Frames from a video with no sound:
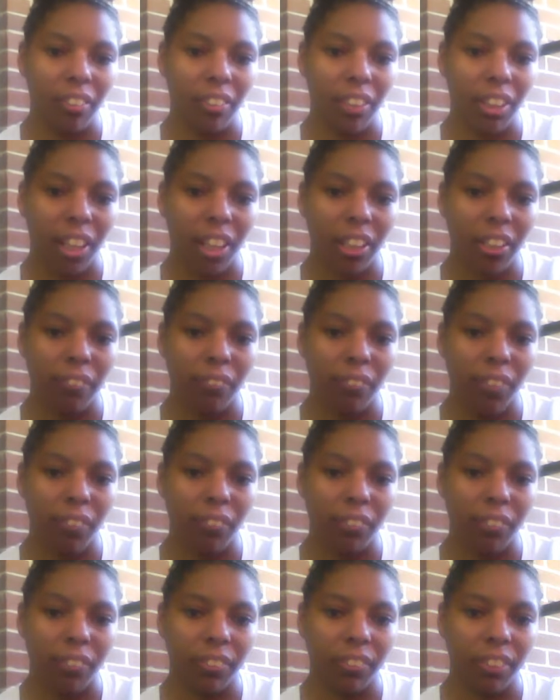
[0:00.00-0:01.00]
The Dr.
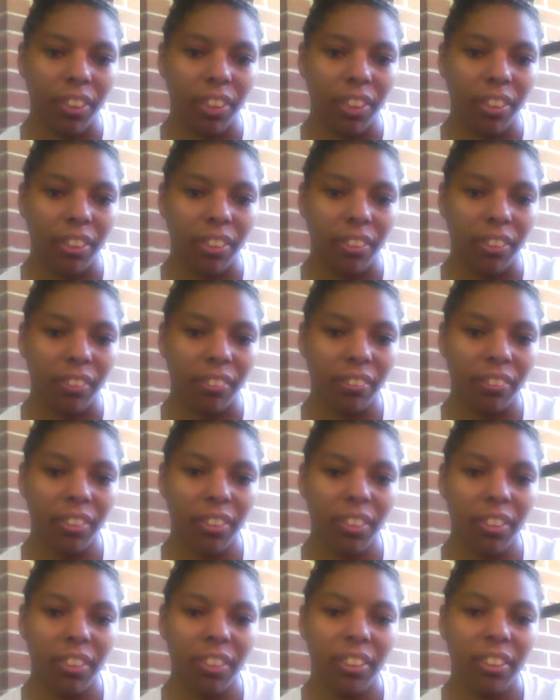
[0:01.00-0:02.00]
Miracle and
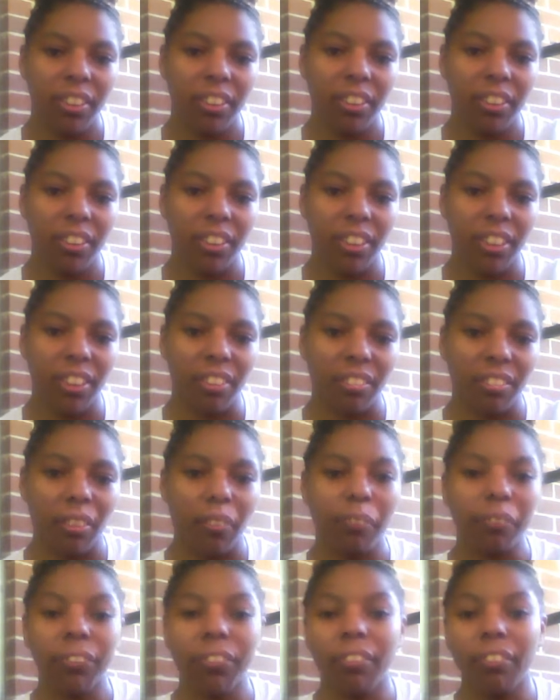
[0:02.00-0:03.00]
the edge
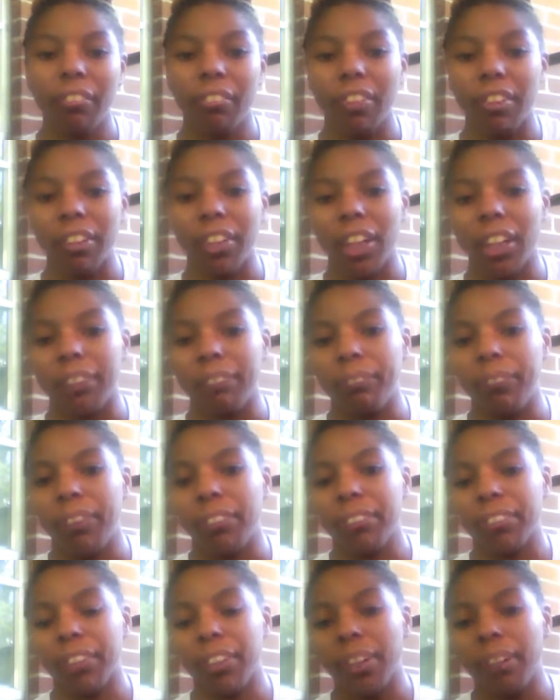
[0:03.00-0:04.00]
thing. Plus, the Dr.
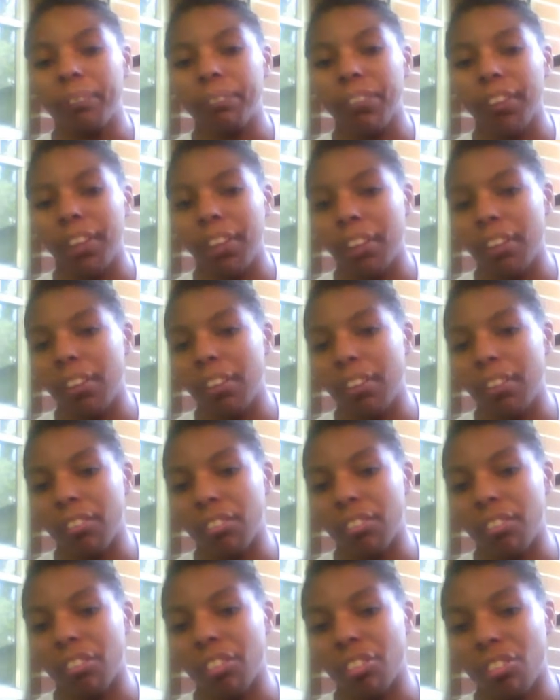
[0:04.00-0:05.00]
Miracle help your
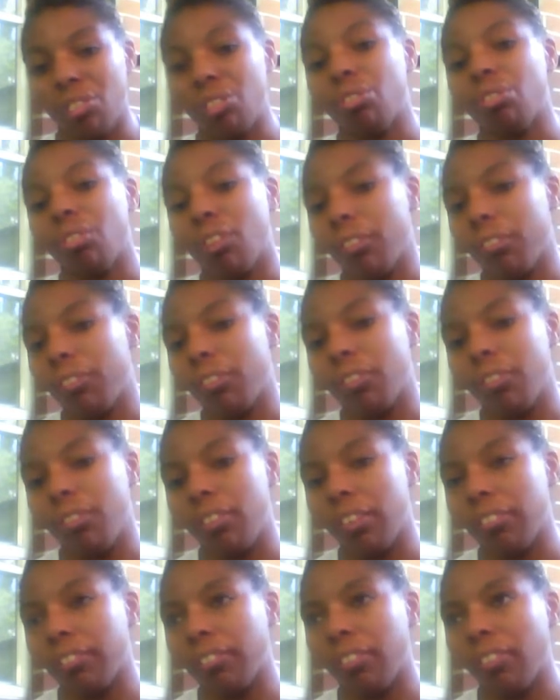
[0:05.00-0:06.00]
edges to grow
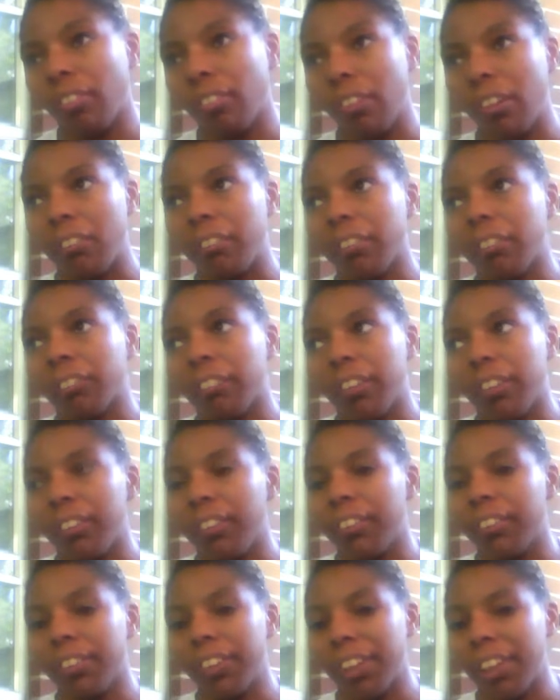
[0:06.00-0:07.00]
too. If you suffer for
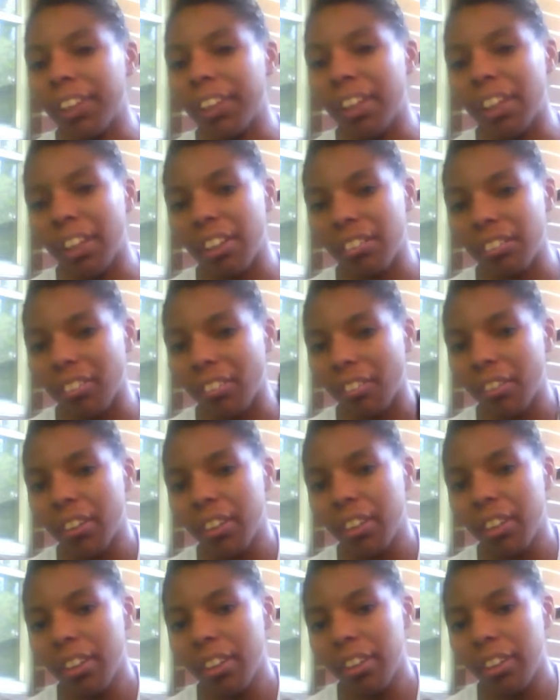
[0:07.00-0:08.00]
little thin edges,
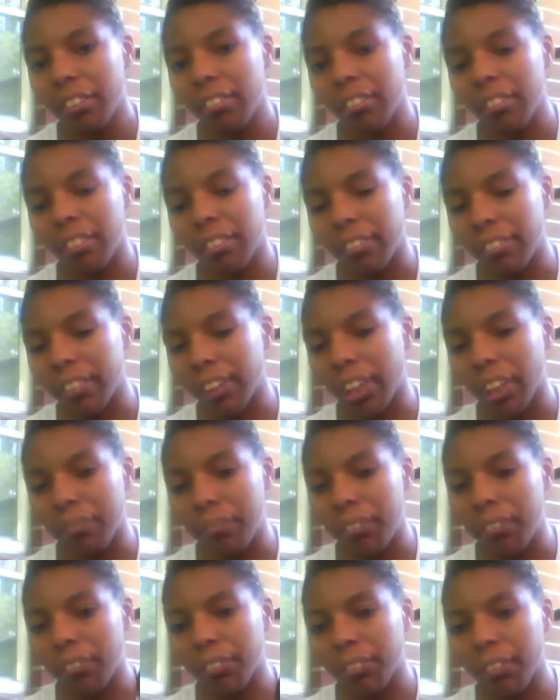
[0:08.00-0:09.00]
you know, Dr.
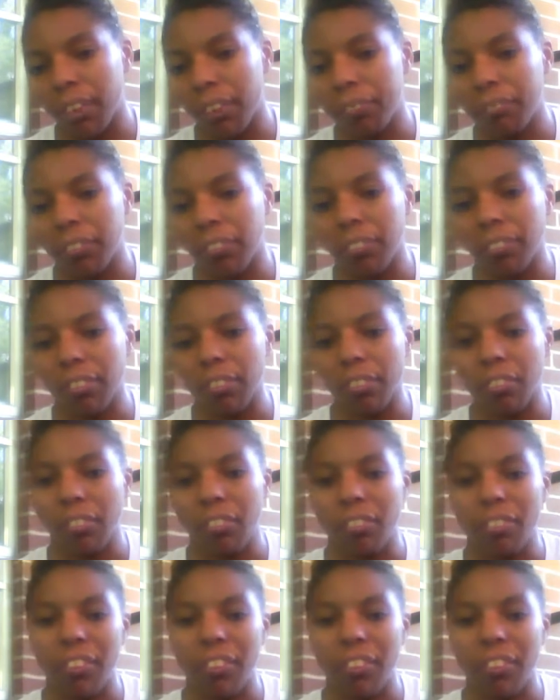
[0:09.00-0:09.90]
Miracle help you grow too.